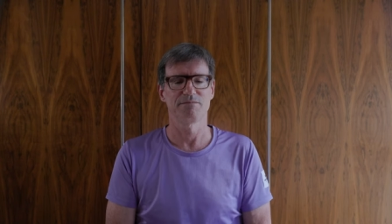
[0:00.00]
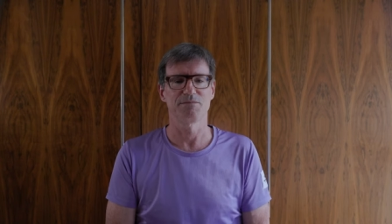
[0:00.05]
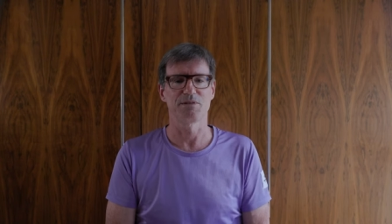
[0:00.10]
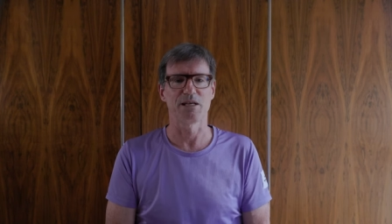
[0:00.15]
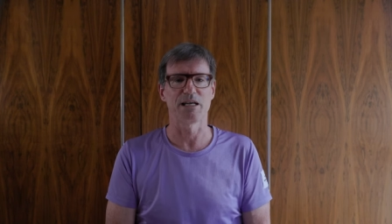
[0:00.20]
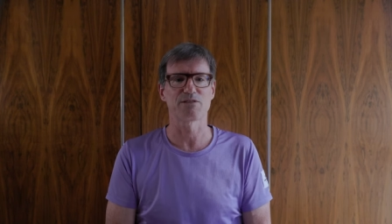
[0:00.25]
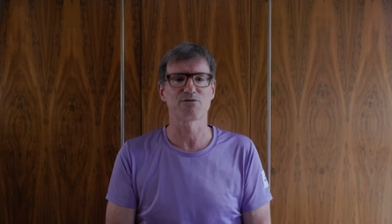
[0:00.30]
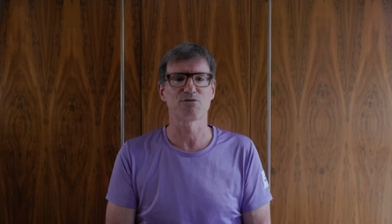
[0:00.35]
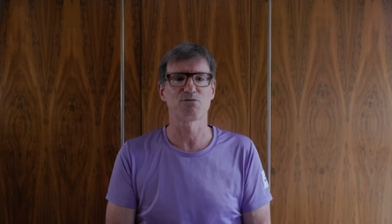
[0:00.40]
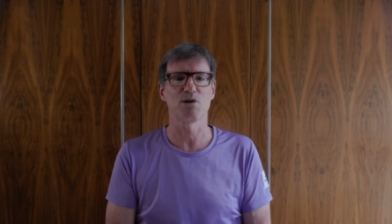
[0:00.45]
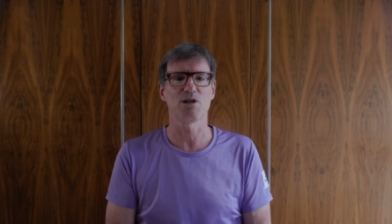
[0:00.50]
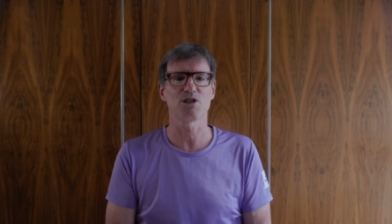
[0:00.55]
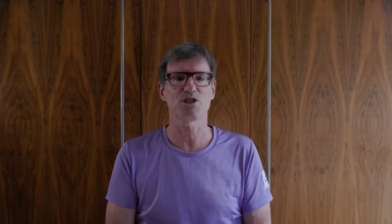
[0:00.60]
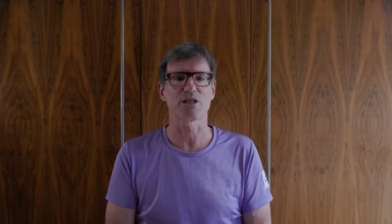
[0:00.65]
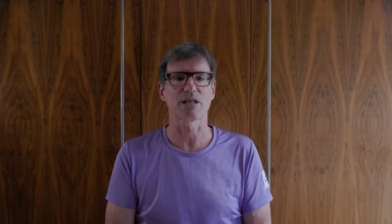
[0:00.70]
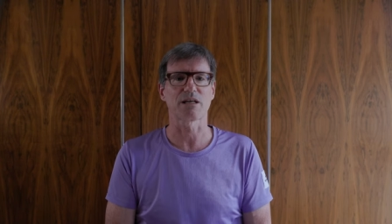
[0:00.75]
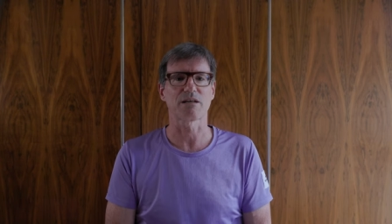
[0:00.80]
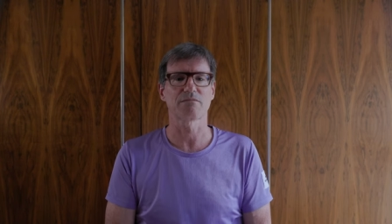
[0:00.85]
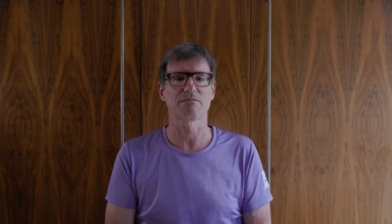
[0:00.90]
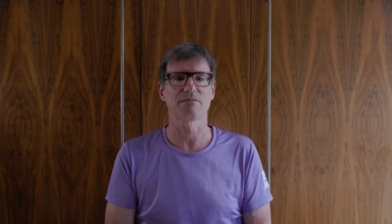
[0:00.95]
Thanks for
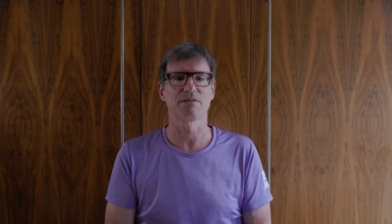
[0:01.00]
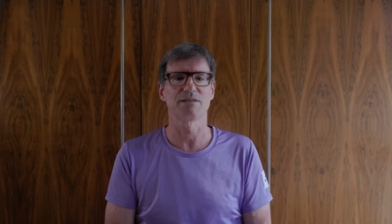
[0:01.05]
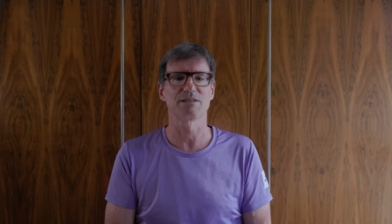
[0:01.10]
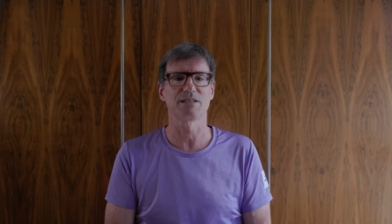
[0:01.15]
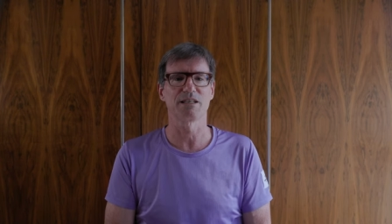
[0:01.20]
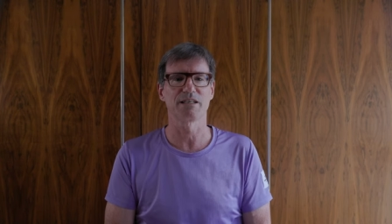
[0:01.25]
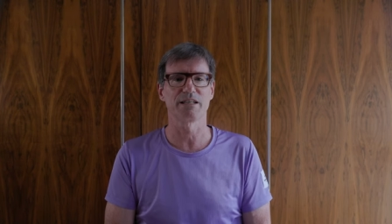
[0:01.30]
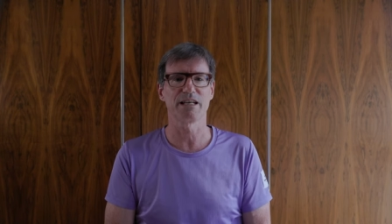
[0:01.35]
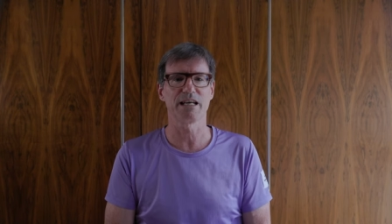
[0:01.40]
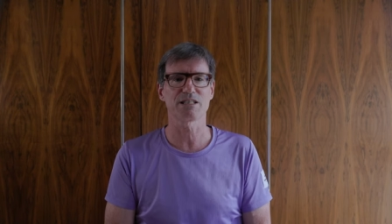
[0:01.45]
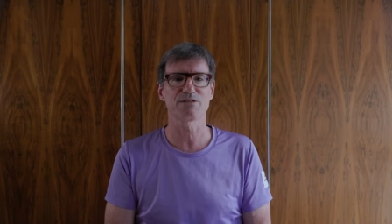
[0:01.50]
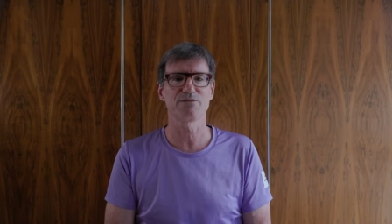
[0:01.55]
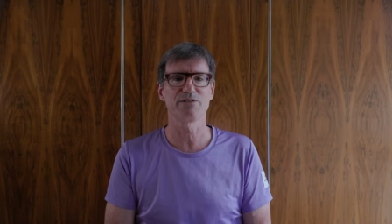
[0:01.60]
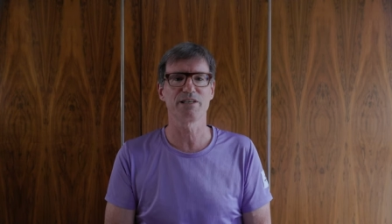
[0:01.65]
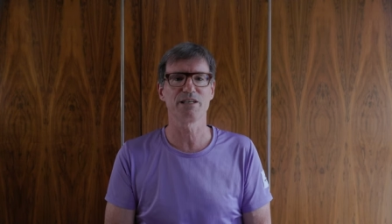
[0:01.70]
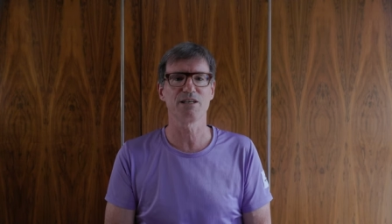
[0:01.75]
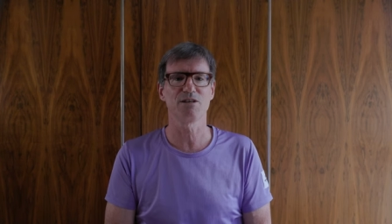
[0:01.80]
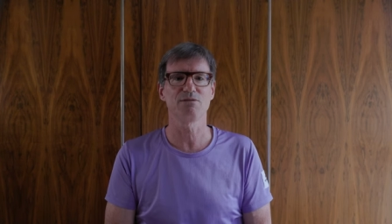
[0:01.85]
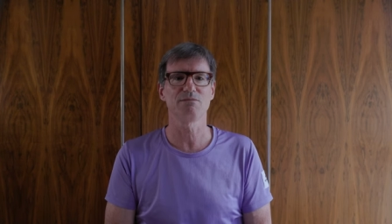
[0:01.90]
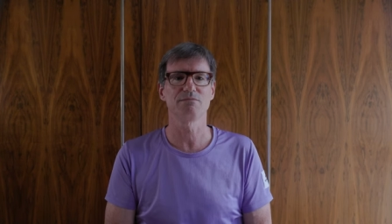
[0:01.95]
watching. Until the next
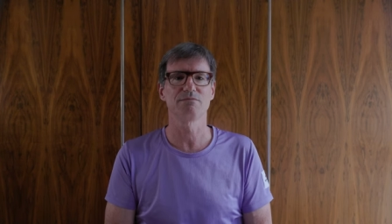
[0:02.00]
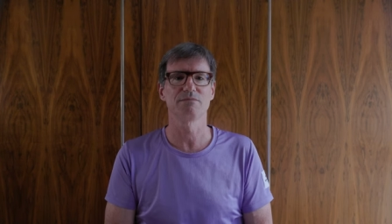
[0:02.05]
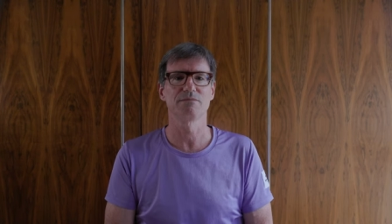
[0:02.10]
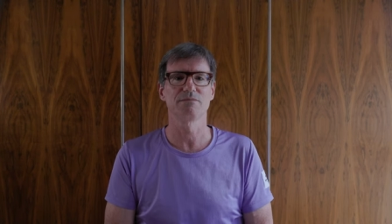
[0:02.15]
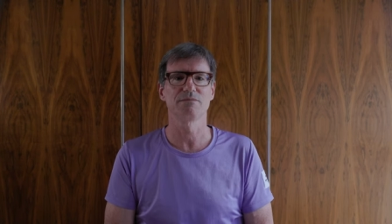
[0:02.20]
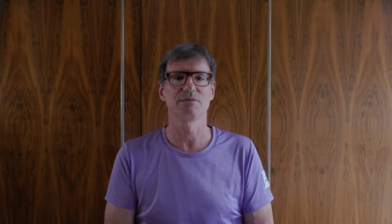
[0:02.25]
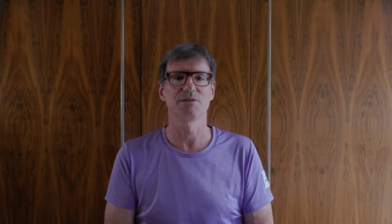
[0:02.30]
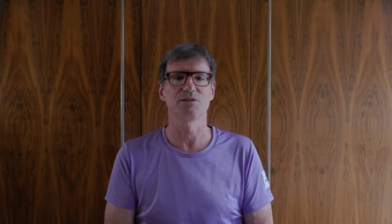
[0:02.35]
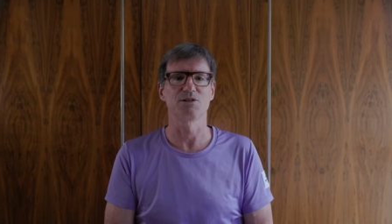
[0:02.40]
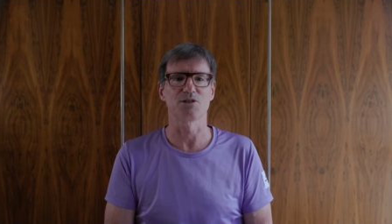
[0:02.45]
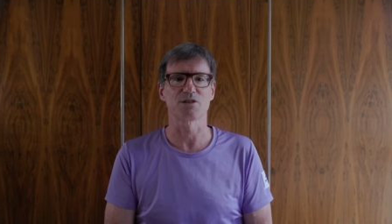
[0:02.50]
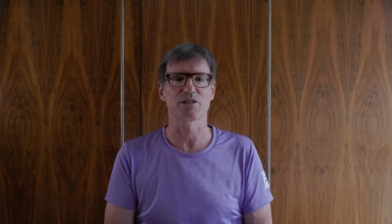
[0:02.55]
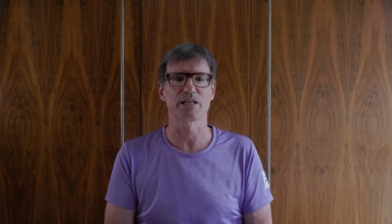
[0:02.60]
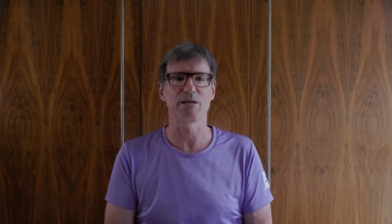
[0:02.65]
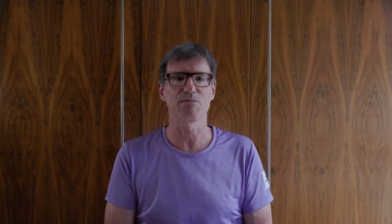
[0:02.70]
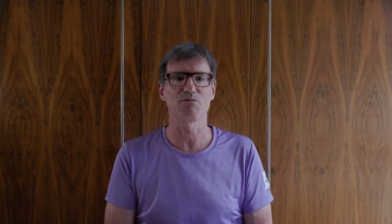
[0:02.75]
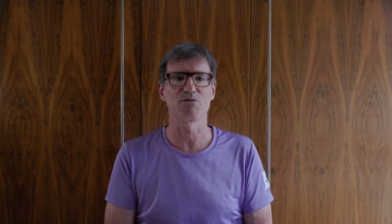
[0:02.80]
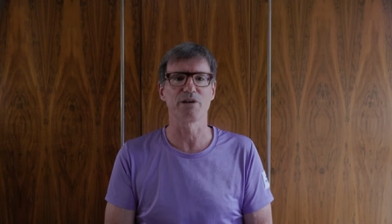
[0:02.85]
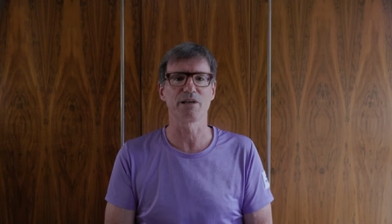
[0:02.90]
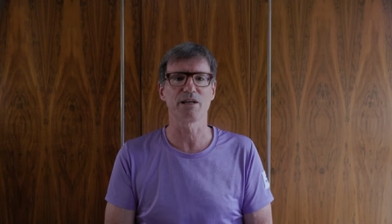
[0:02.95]
video, just
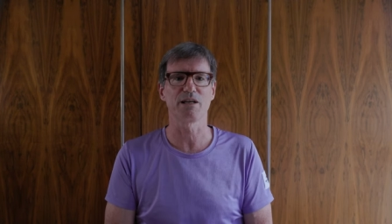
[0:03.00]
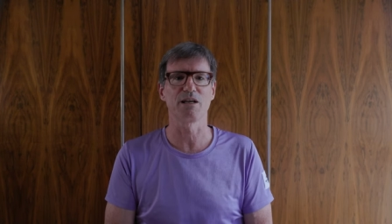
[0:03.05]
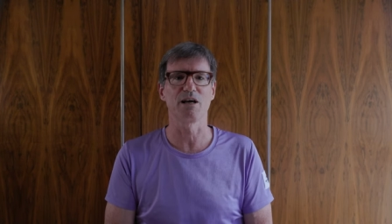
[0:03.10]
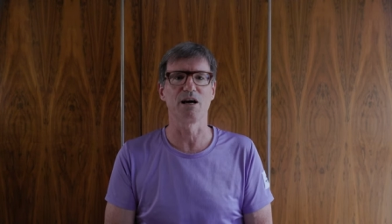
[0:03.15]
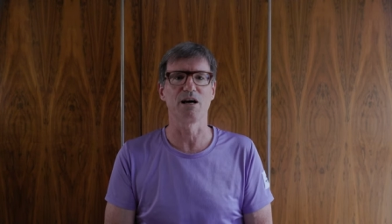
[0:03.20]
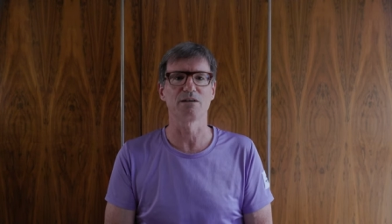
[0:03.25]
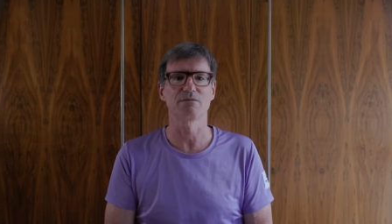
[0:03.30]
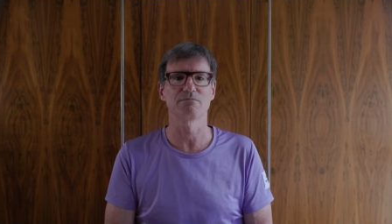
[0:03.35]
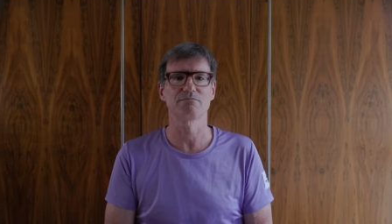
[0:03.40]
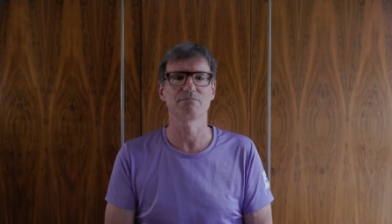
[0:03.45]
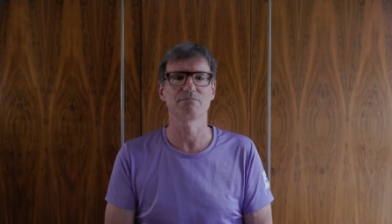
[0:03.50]
keep running along.